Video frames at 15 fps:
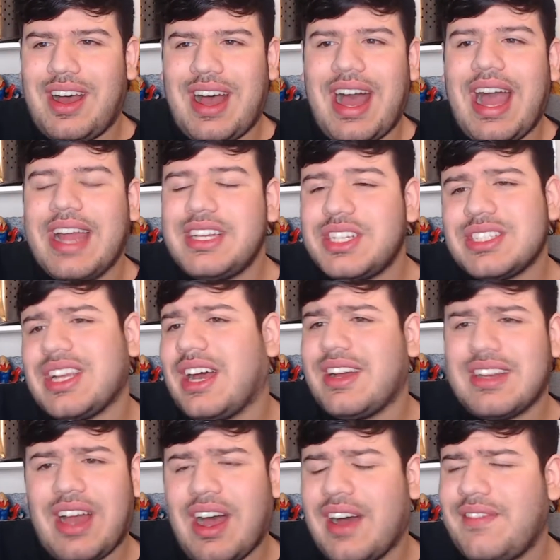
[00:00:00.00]
I just
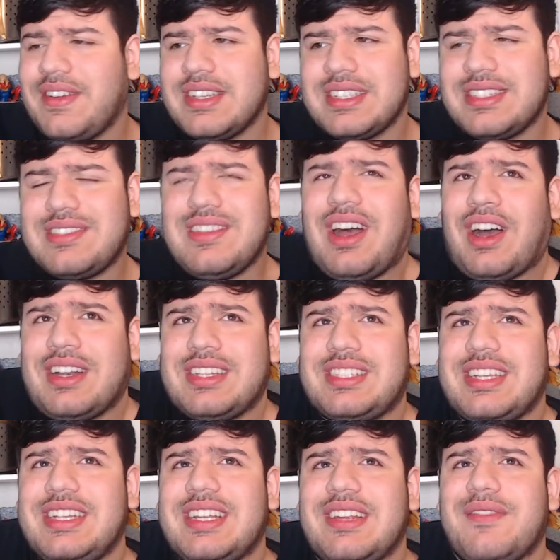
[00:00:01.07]
on obvious
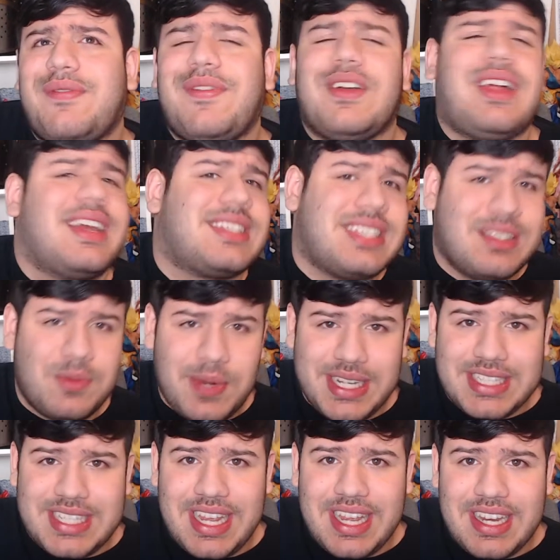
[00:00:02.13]
honestly didn't feel like
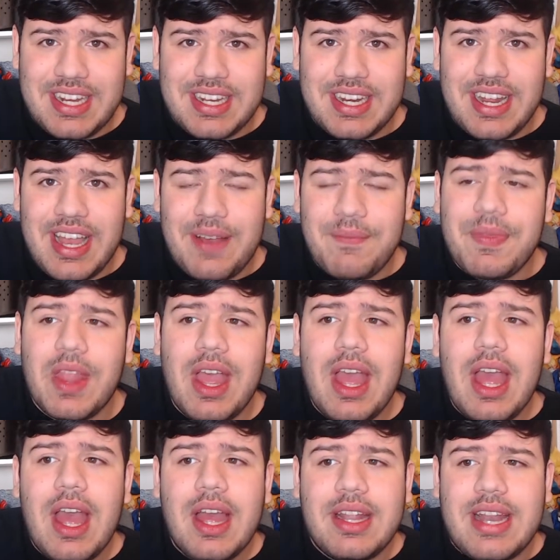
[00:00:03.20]
retaking it again.
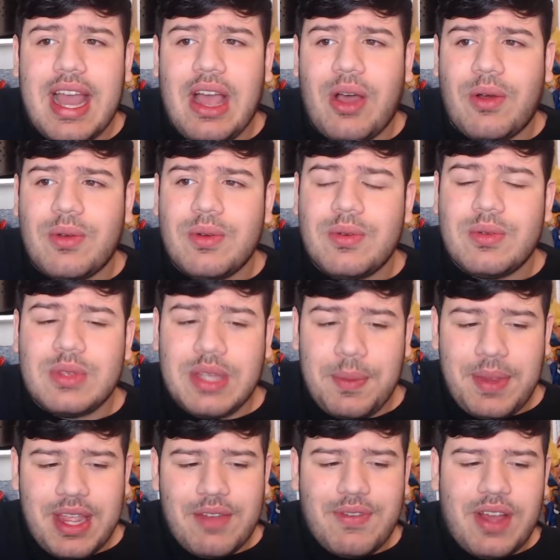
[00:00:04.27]
Now, let
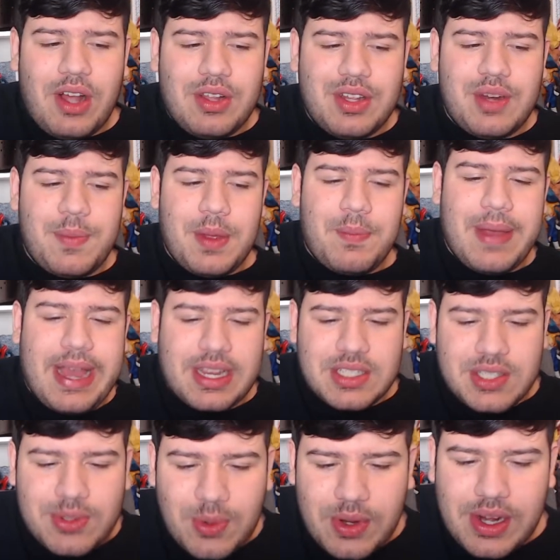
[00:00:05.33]
me give y'all a little bit
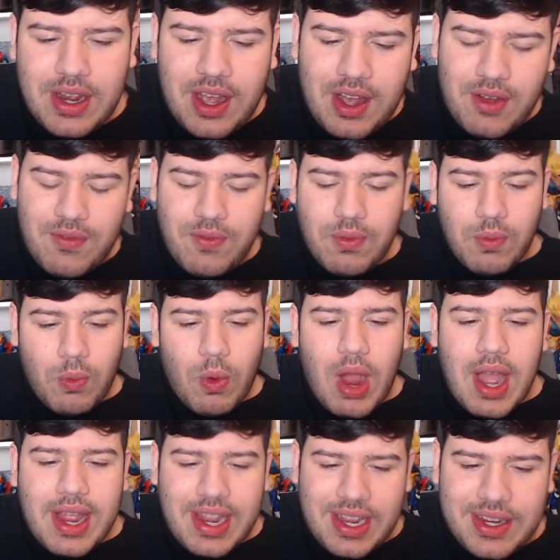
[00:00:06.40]
backstory of why I